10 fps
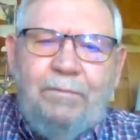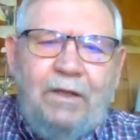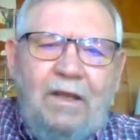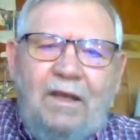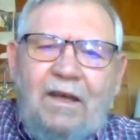
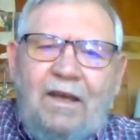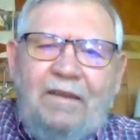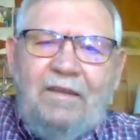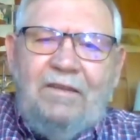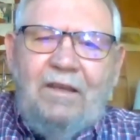But
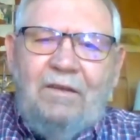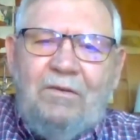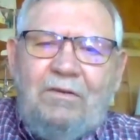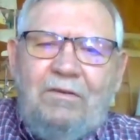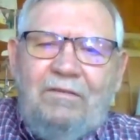I think the
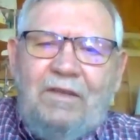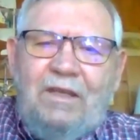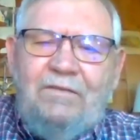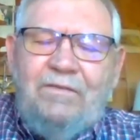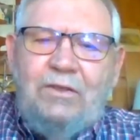other
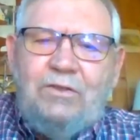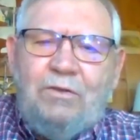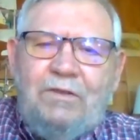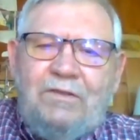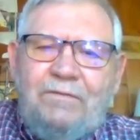key
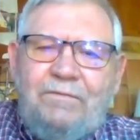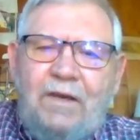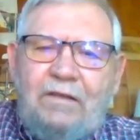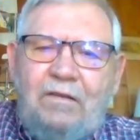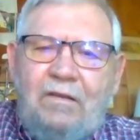feature is the
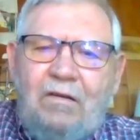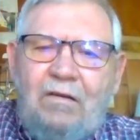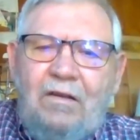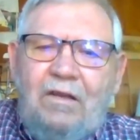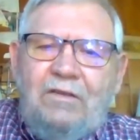fact that
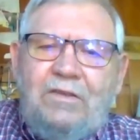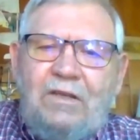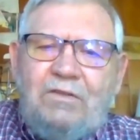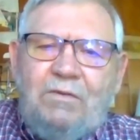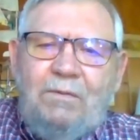our
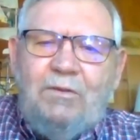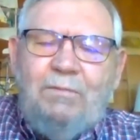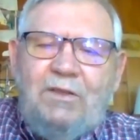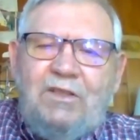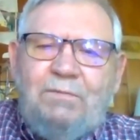jet stream
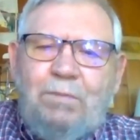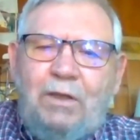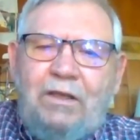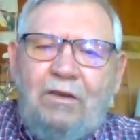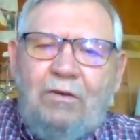has been
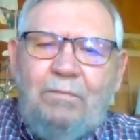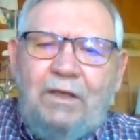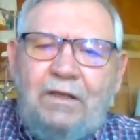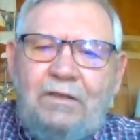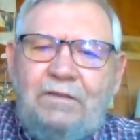split here
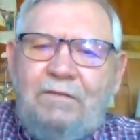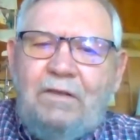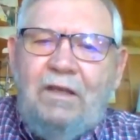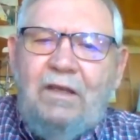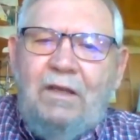because of
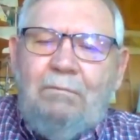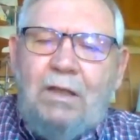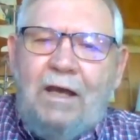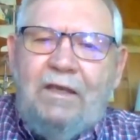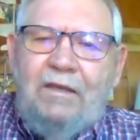a
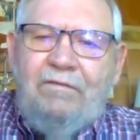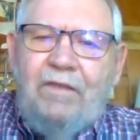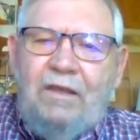blocking